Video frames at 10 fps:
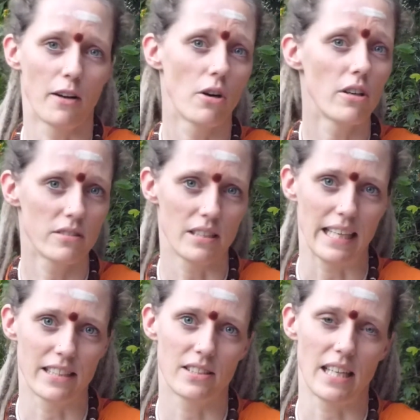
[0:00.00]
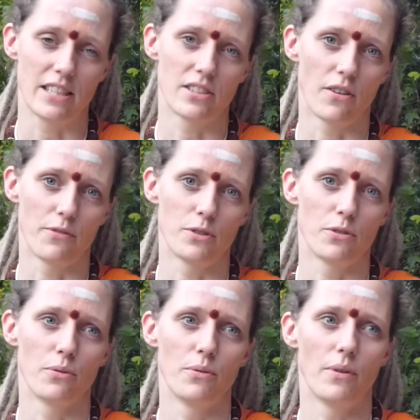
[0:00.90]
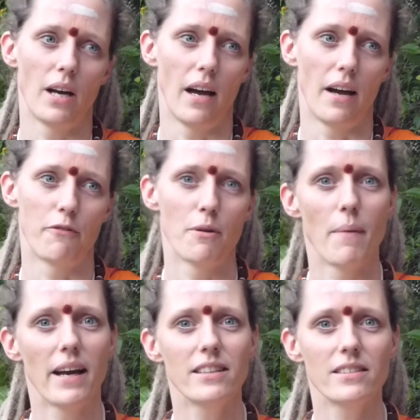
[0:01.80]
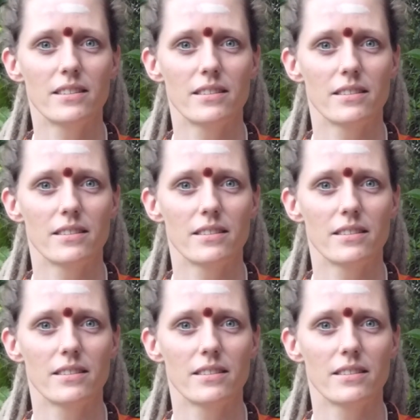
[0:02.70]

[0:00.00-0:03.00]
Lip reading: context as of to remind